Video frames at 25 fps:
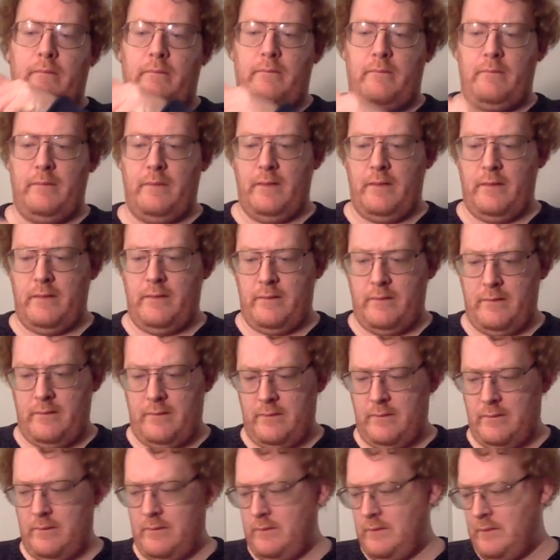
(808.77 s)
But
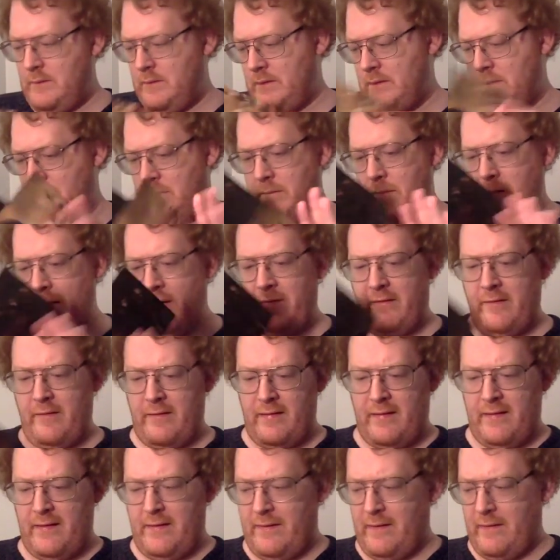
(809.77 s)

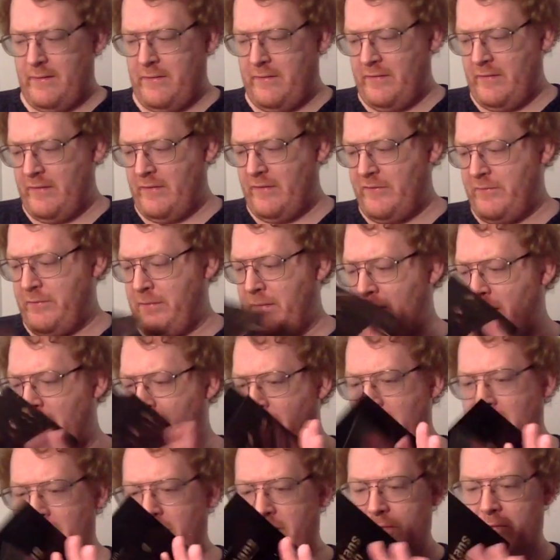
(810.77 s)
basically, the, the
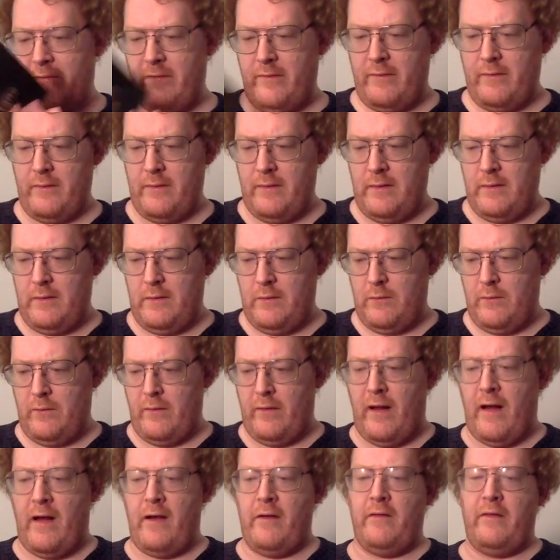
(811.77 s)
Spartans were
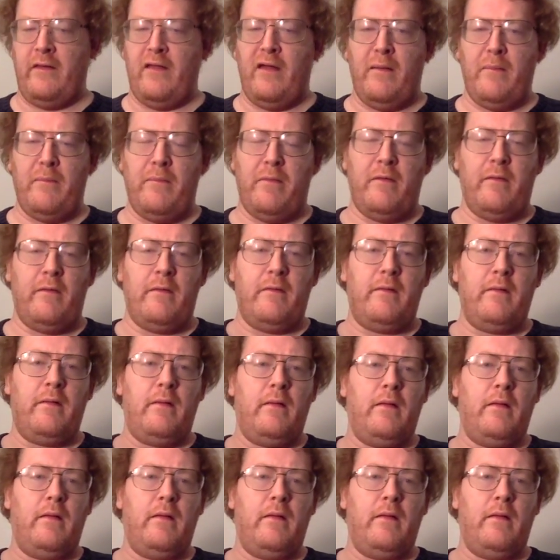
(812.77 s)
outnumbered,